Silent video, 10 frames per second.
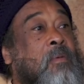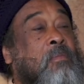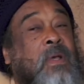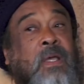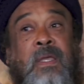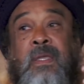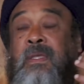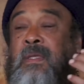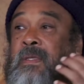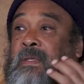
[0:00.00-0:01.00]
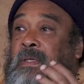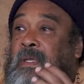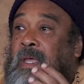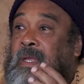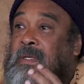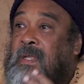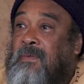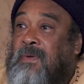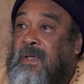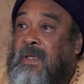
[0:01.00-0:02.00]
My
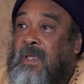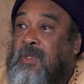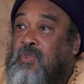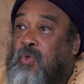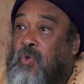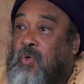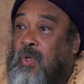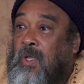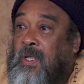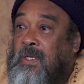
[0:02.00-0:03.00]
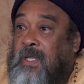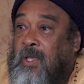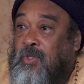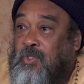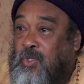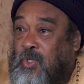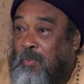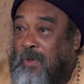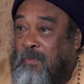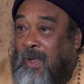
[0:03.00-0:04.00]
endeavor is to take us to the
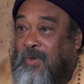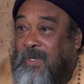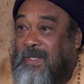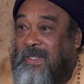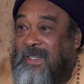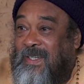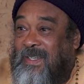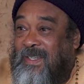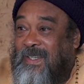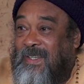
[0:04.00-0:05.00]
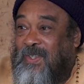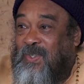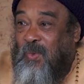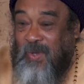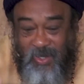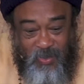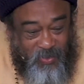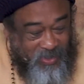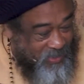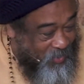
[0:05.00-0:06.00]
top of the mountain So we can
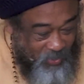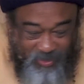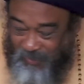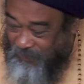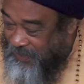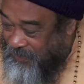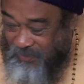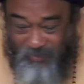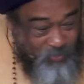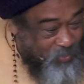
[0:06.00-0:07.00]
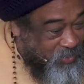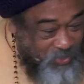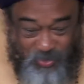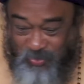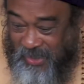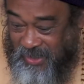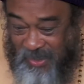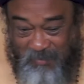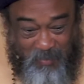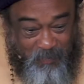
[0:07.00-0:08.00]
look at all the different routes to try and
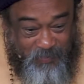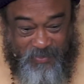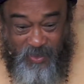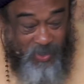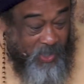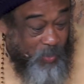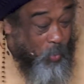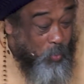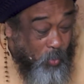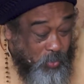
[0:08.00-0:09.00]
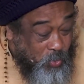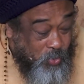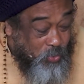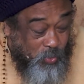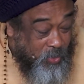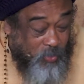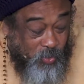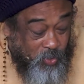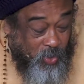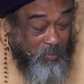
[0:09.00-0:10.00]
come up and say, hey, whoa, whoa, no,
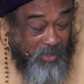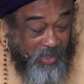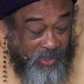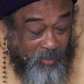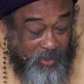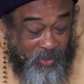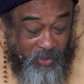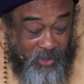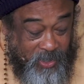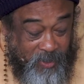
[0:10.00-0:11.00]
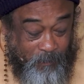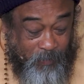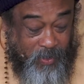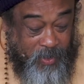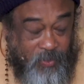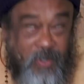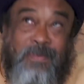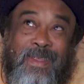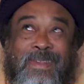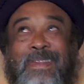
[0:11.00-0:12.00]
don't, come back a little bit. Then they go,
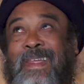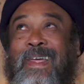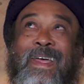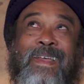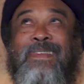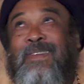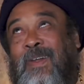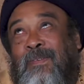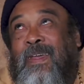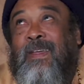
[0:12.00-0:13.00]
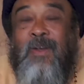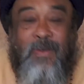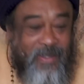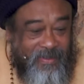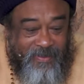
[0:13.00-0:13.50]
nah, sorry, my God.